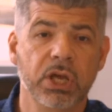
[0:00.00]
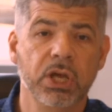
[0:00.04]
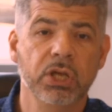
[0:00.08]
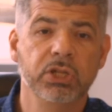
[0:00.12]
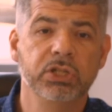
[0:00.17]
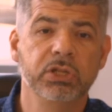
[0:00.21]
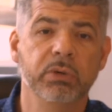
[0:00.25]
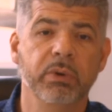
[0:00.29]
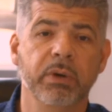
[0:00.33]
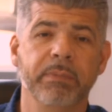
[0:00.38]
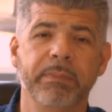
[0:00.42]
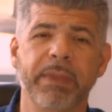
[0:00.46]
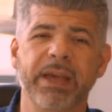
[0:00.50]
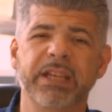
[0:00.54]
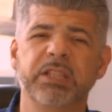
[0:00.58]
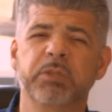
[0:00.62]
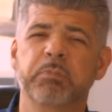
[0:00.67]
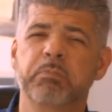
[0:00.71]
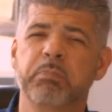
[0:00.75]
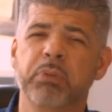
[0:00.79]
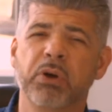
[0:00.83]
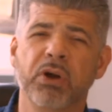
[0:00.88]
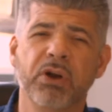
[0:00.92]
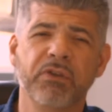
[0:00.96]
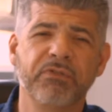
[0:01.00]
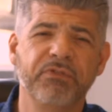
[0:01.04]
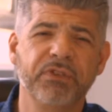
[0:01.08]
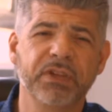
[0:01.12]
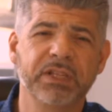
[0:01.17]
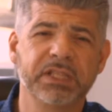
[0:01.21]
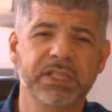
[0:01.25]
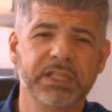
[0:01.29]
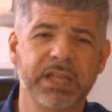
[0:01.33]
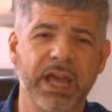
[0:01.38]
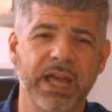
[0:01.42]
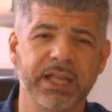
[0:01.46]
So it makes perfect
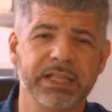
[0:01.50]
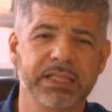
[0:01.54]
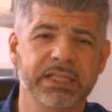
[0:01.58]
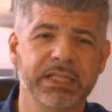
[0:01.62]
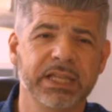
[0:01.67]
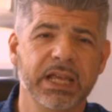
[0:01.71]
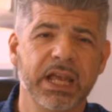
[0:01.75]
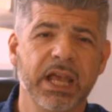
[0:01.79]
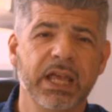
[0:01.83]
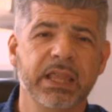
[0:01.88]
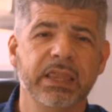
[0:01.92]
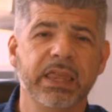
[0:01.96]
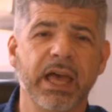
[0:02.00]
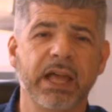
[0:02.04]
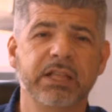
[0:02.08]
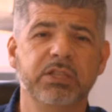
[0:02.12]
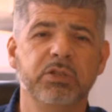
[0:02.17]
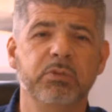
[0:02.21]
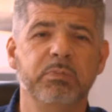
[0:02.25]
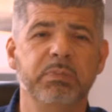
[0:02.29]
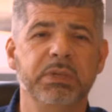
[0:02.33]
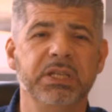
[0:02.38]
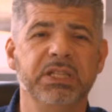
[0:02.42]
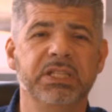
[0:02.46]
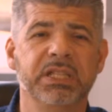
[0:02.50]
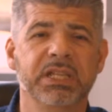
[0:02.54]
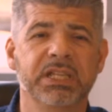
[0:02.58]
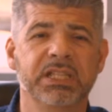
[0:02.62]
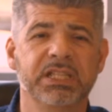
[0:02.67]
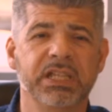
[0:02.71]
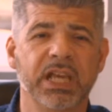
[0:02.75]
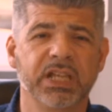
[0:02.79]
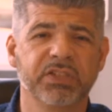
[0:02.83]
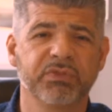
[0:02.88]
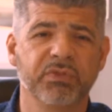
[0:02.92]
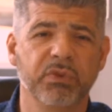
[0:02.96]
sense that to be
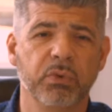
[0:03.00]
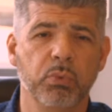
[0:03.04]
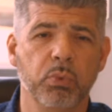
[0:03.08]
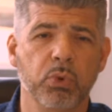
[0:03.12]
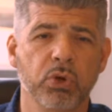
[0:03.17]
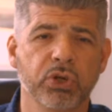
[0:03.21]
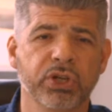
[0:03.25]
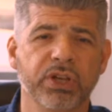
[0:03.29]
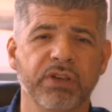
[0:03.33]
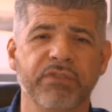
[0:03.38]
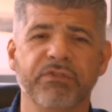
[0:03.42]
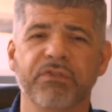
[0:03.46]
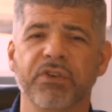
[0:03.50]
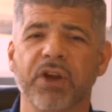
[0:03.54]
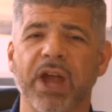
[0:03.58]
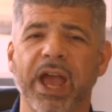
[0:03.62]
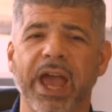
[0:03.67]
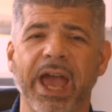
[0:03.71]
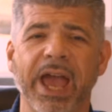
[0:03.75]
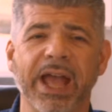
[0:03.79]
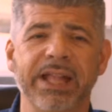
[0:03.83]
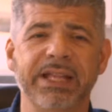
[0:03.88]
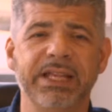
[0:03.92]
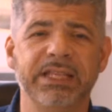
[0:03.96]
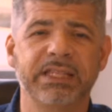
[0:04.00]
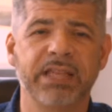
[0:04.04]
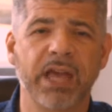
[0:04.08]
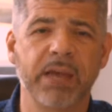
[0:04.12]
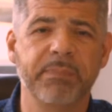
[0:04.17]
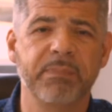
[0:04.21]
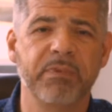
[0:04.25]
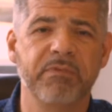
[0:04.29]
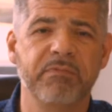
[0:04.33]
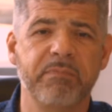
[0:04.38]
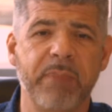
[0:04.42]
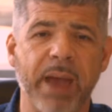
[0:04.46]
successful working for any
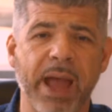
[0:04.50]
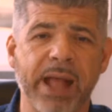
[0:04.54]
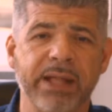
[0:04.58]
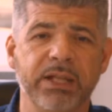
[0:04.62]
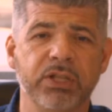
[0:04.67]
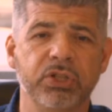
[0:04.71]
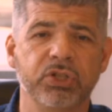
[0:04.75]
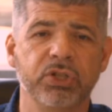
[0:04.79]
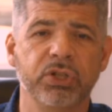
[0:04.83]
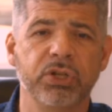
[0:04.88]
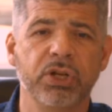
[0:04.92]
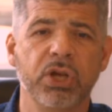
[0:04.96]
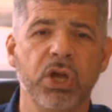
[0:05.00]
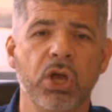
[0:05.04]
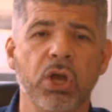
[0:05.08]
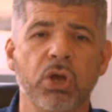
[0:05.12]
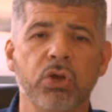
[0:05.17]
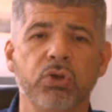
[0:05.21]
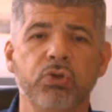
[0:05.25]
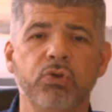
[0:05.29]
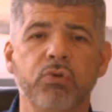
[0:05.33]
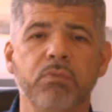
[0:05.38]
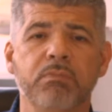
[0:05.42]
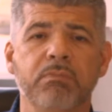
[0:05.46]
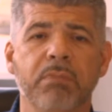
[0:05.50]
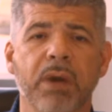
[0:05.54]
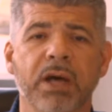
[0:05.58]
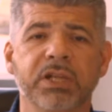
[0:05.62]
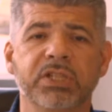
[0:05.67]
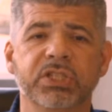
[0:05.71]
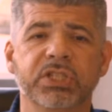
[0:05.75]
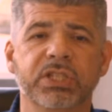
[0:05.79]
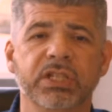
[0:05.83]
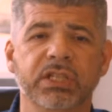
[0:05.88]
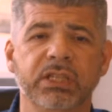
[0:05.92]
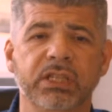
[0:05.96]
type of manager, you
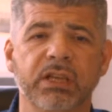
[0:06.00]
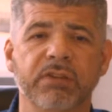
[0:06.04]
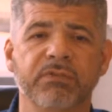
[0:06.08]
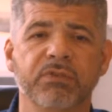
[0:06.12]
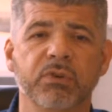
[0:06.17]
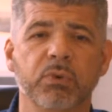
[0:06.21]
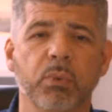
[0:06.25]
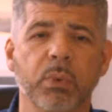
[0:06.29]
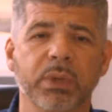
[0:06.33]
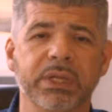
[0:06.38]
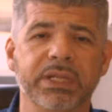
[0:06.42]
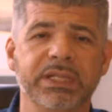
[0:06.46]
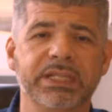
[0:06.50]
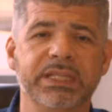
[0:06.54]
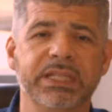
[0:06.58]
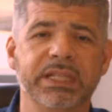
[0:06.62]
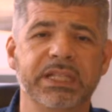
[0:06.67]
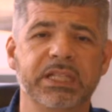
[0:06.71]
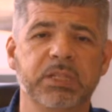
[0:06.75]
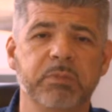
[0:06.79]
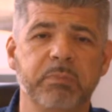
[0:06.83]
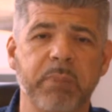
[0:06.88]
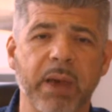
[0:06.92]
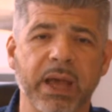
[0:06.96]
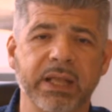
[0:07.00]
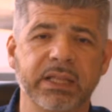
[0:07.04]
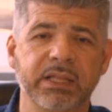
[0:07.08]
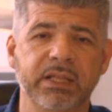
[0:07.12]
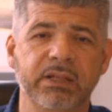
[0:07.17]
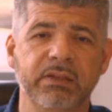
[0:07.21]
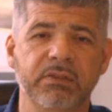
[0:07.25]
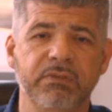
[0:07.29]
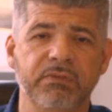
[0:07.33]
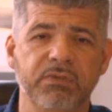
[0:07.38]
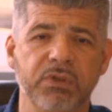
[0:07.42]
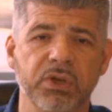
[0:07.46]
must deliver what is
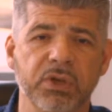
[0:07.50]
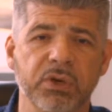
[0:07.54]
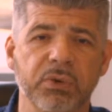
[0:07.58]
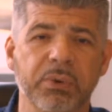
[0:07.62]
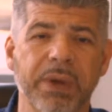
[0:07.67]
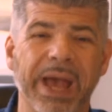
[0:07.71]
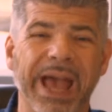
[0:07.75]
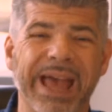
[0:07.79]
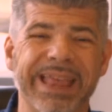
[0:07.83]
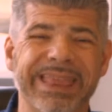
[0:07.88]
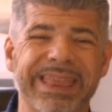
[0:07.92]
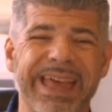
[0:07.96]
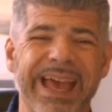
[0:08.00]
expected of you and